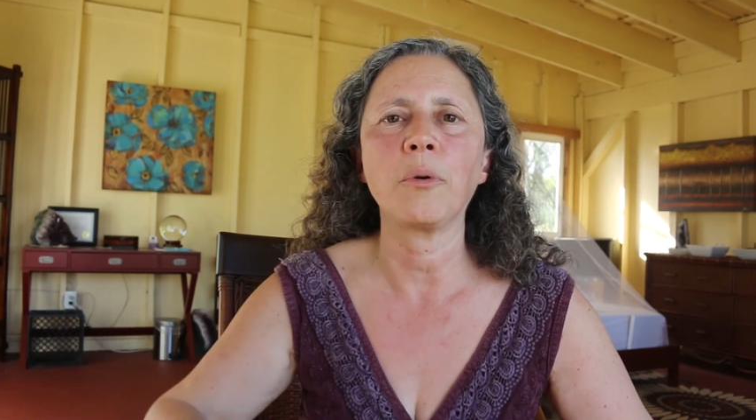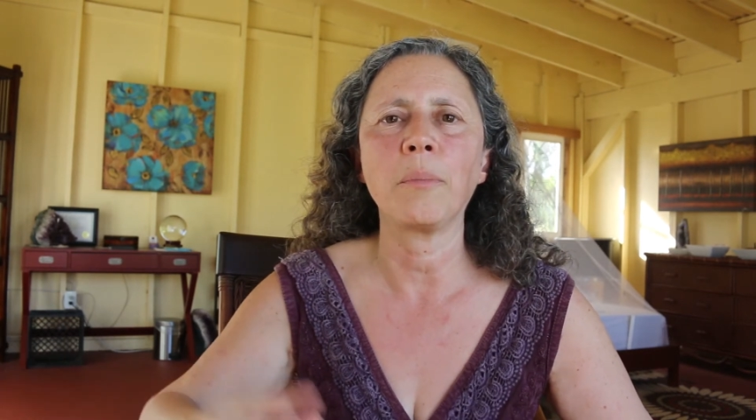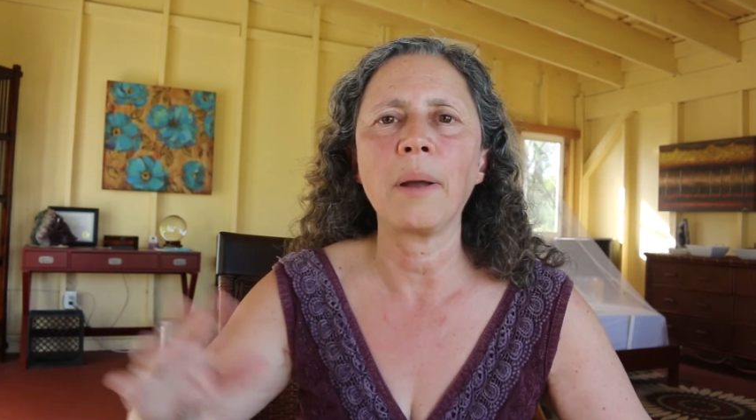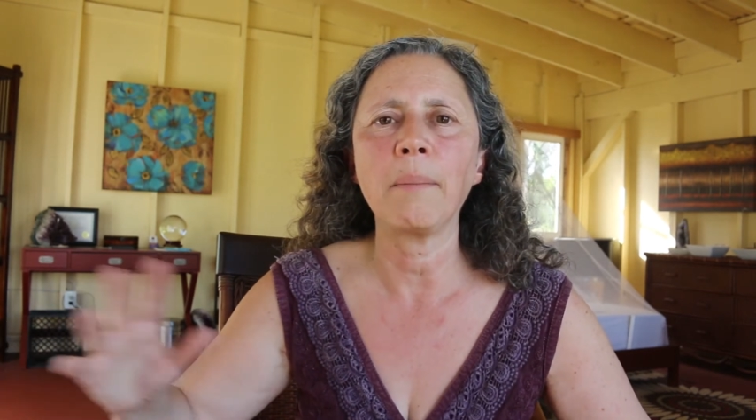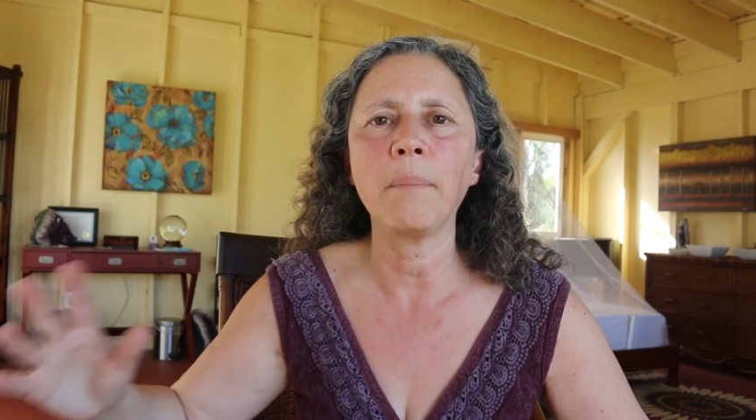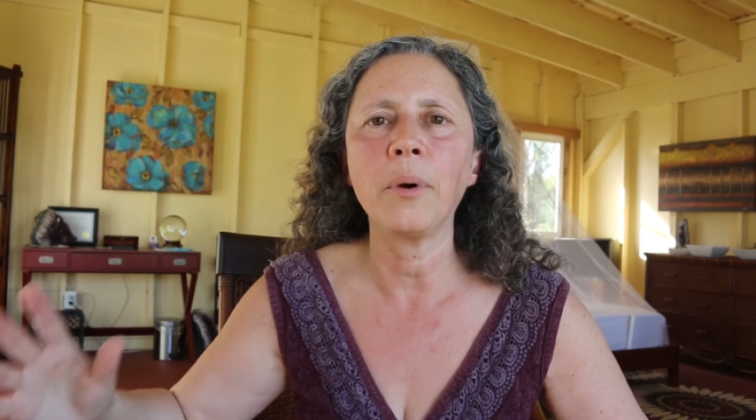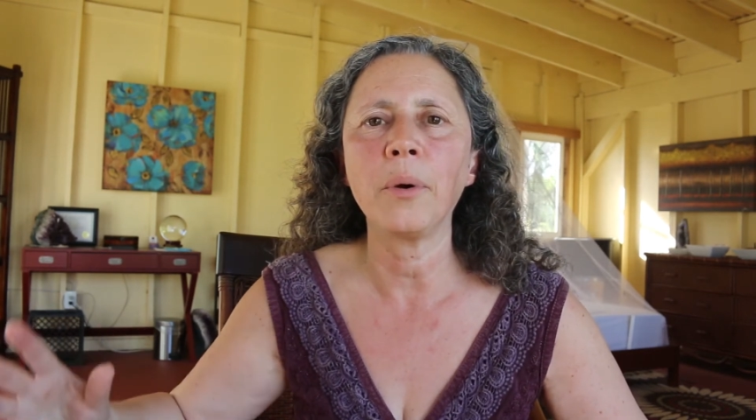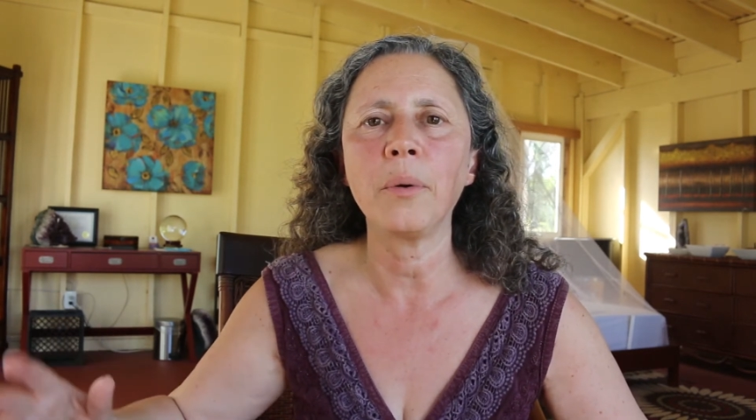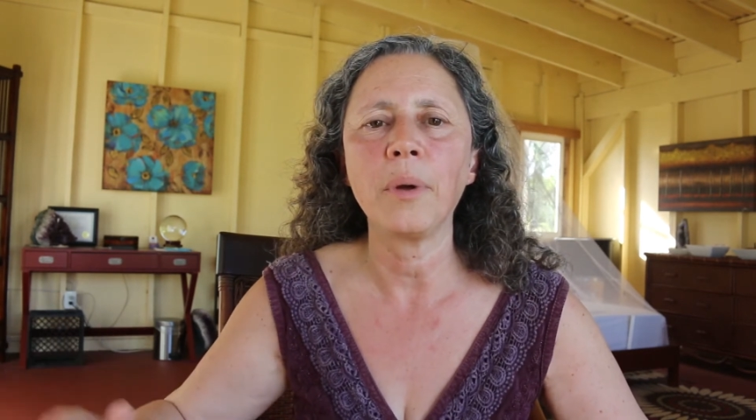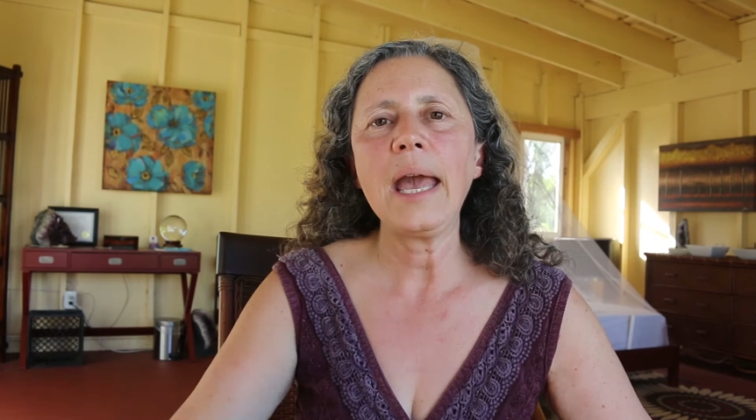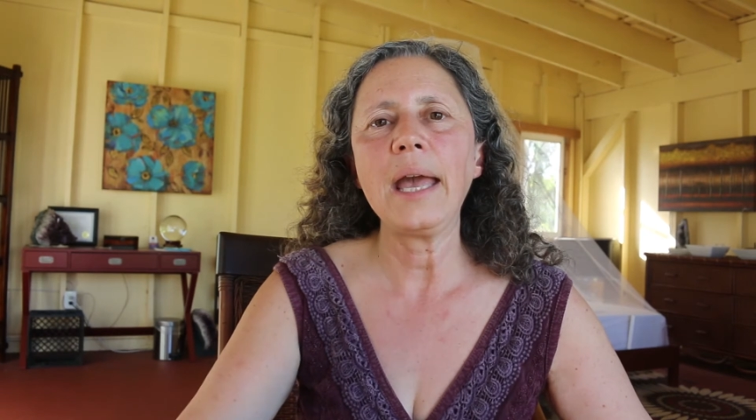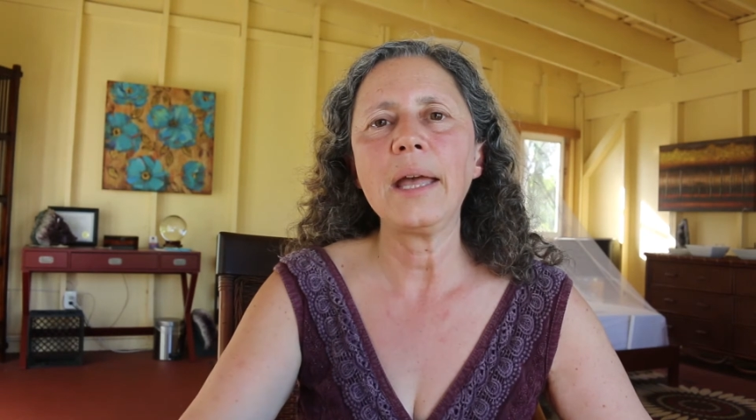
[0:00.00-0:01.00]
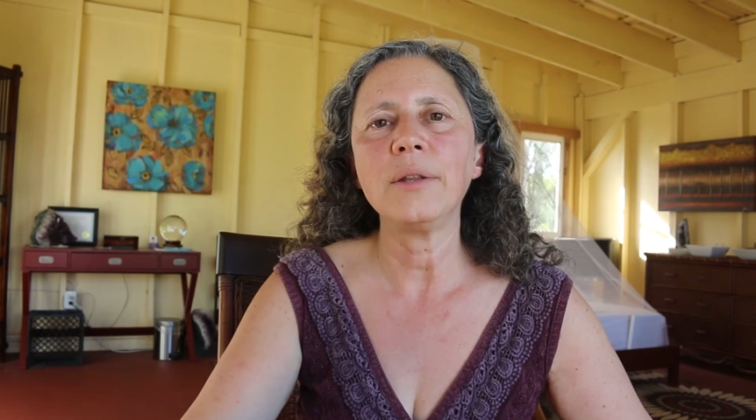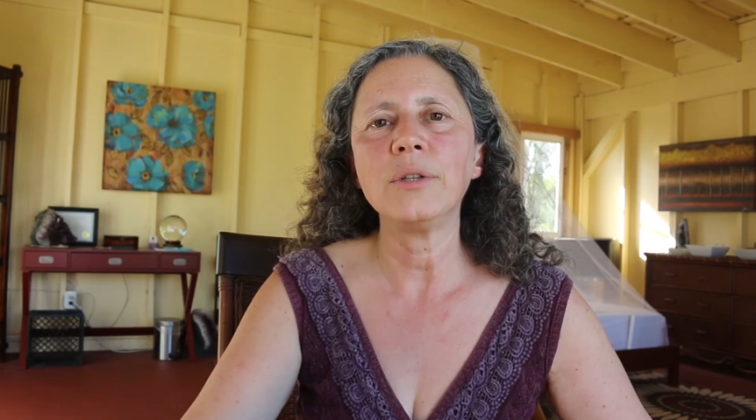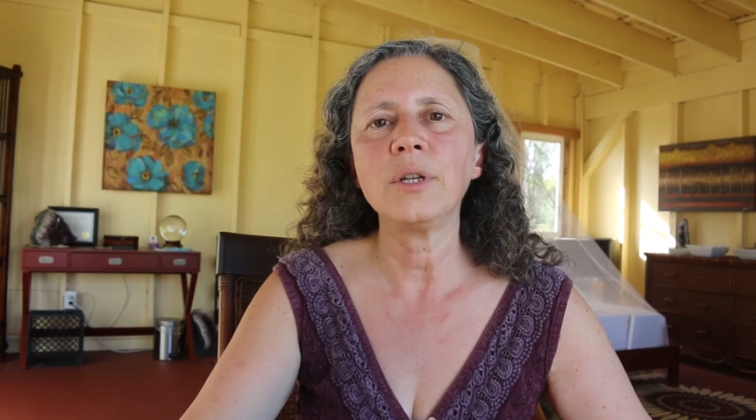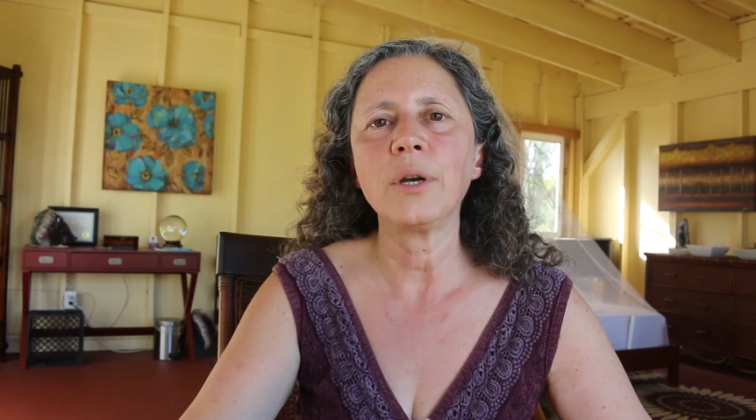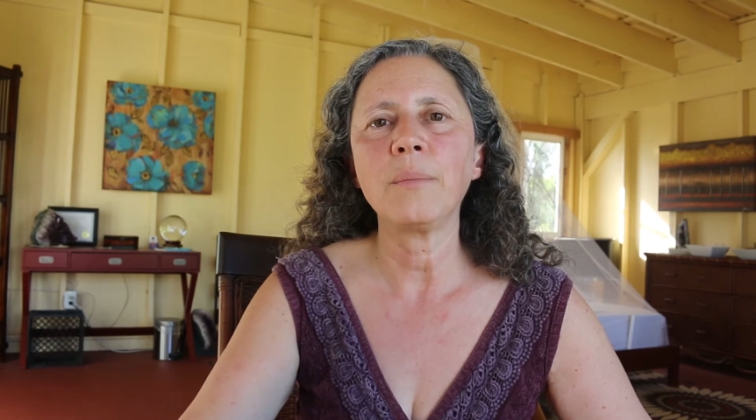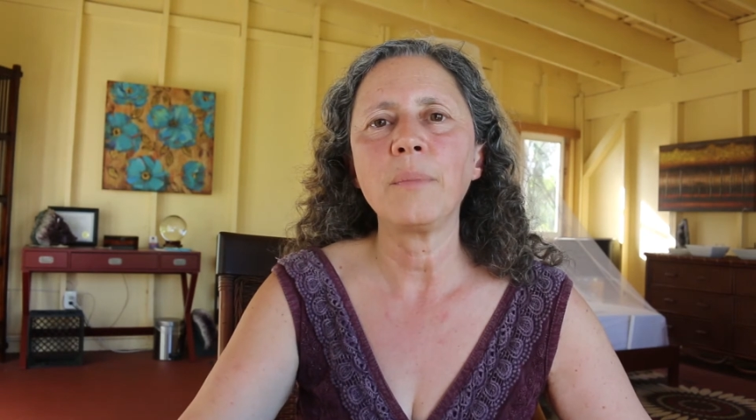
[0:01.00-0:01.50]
or by boat, and